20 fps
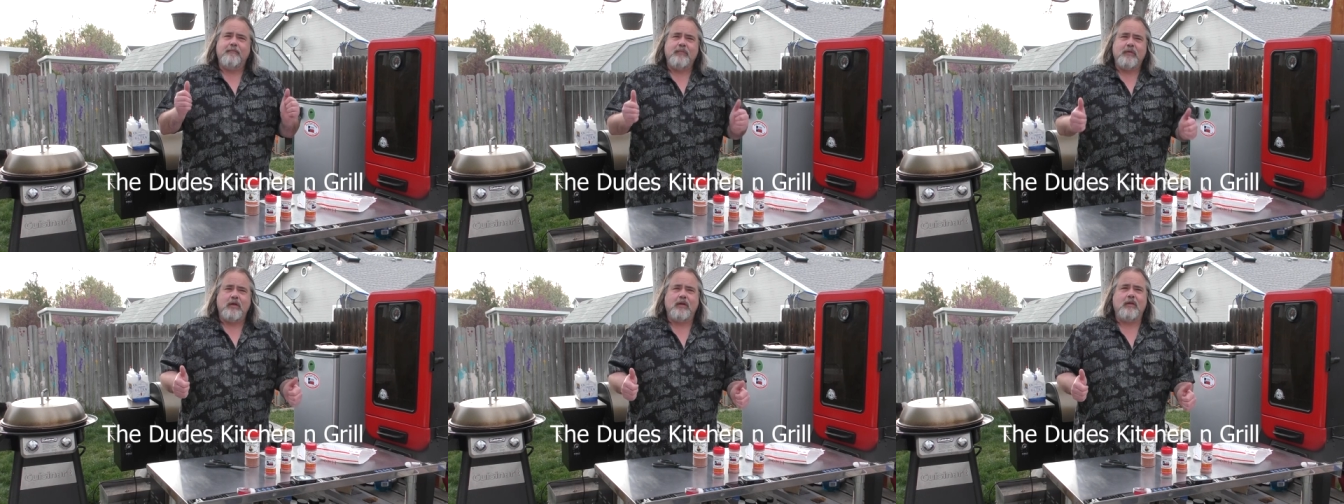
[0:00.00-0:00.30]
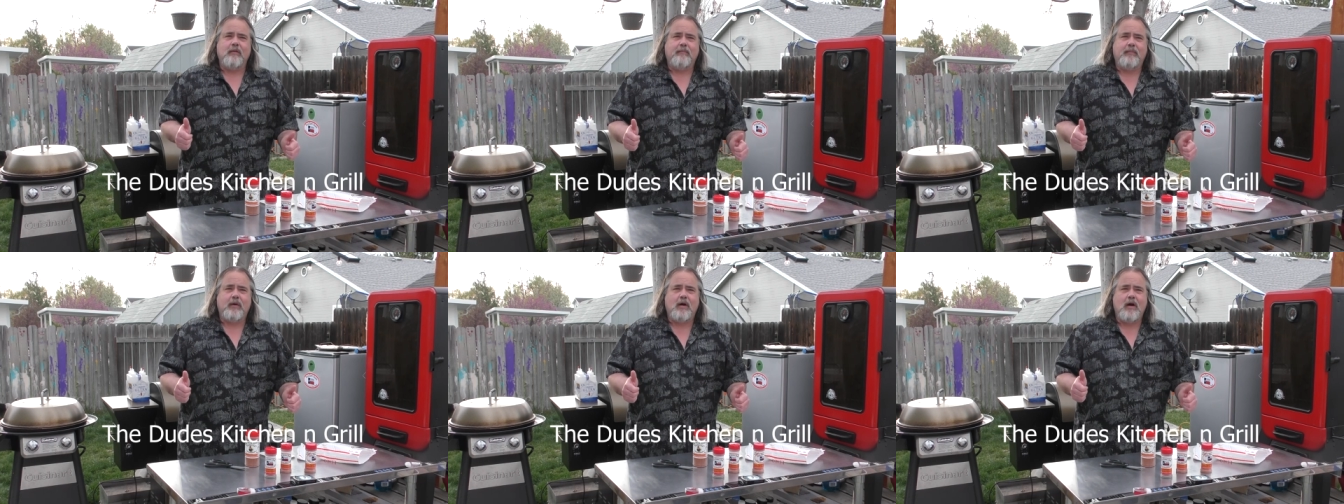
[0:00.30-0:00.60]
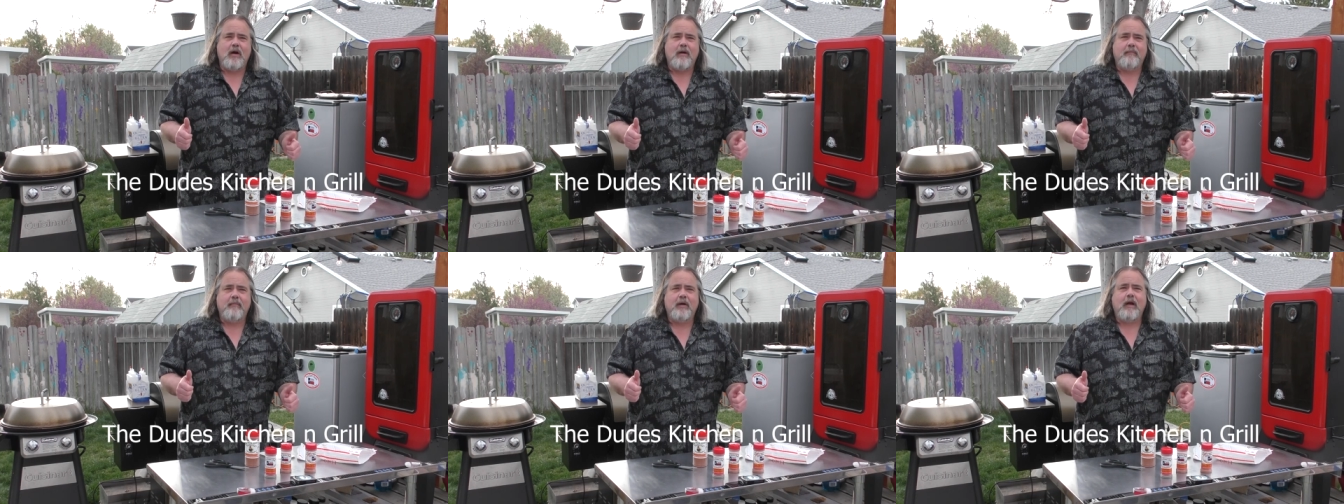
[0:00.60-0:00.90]
You're the
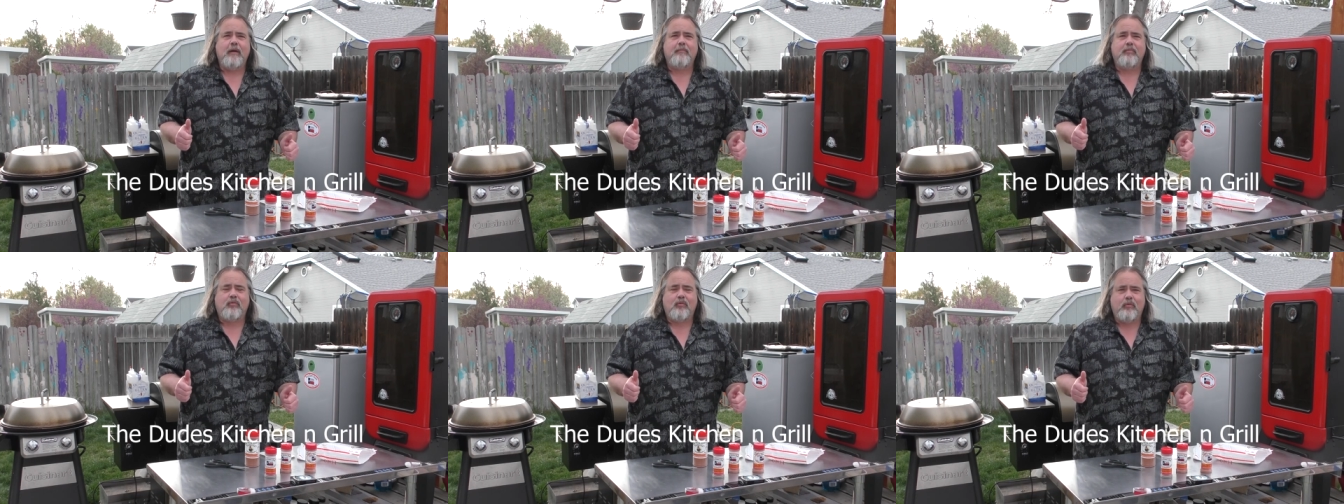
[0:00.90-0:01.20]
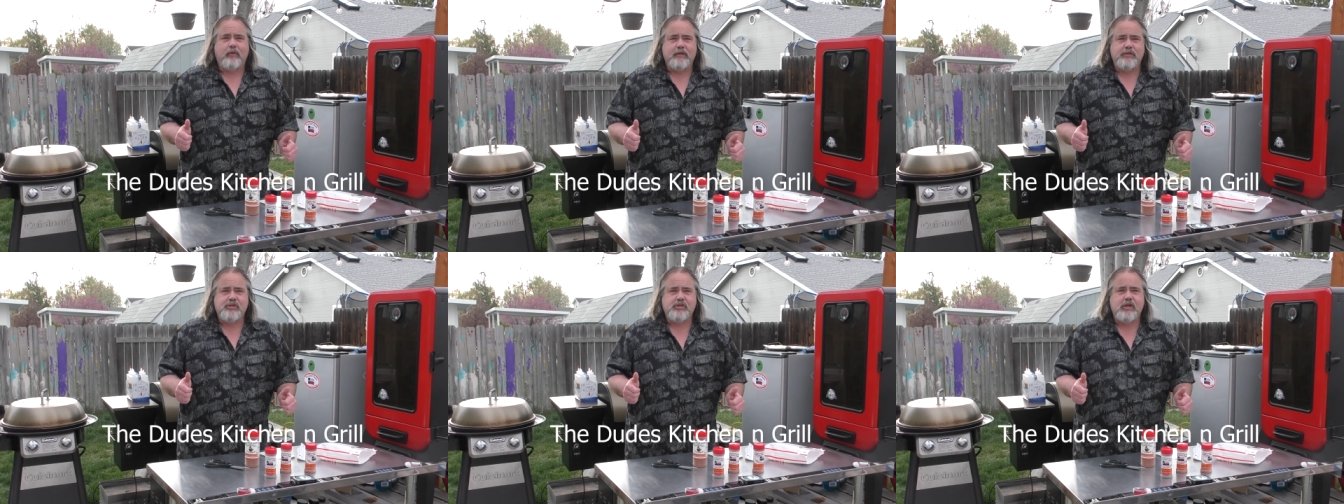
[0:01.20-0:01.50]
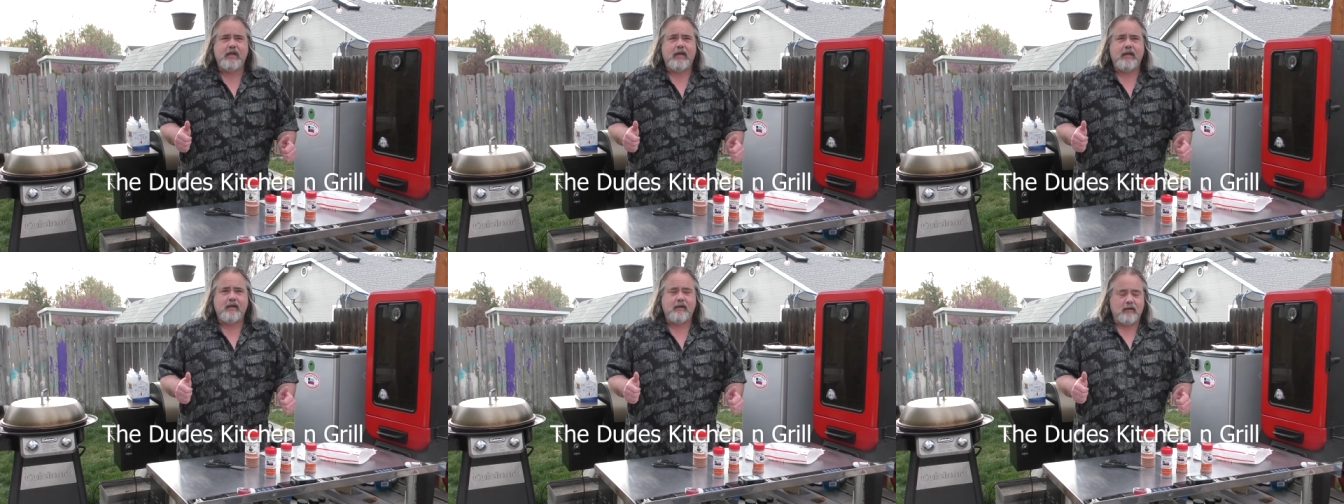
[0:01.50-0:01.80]
bomb.
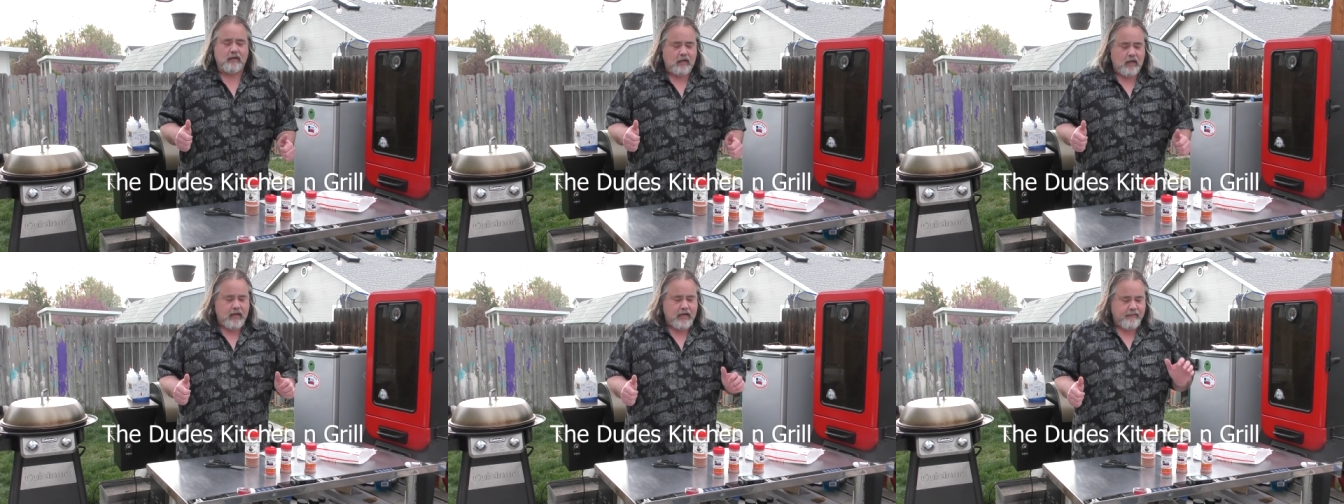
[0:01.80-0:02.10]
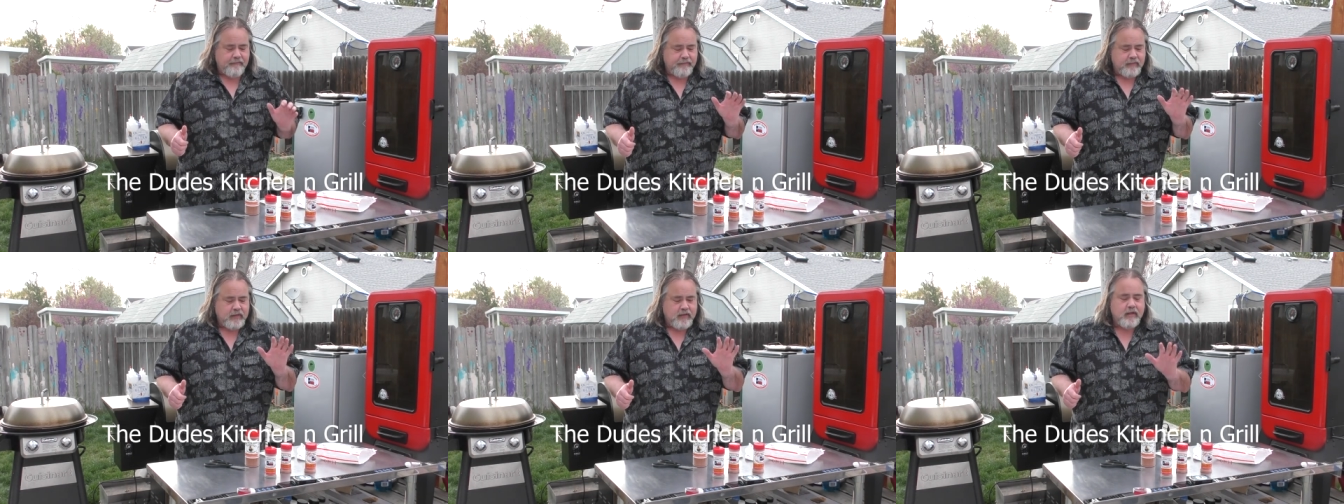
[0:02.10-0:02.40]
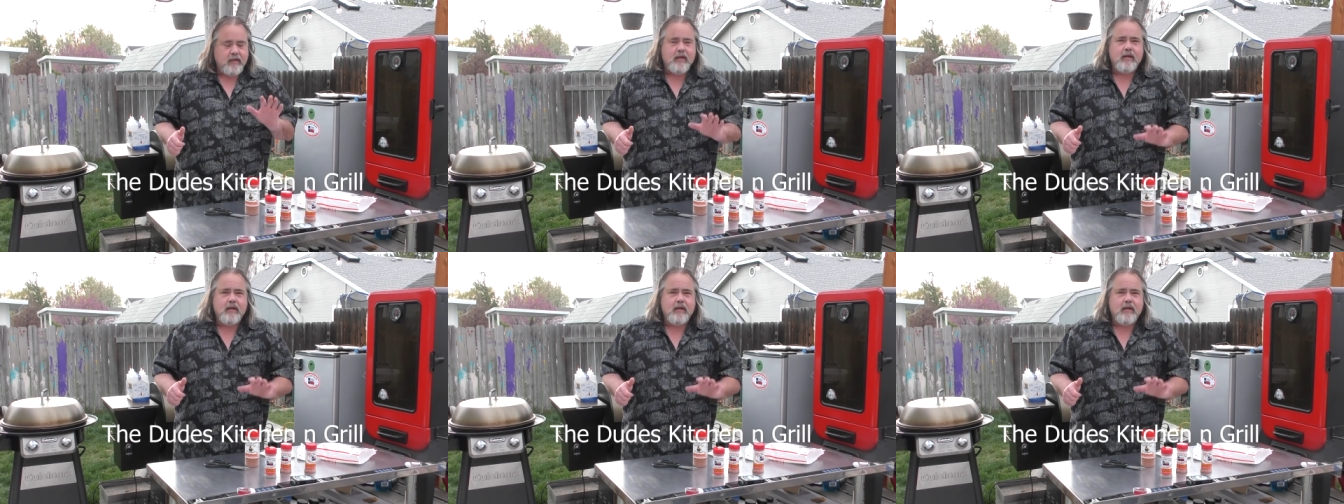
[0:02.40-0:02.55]
Appreciate it a lot.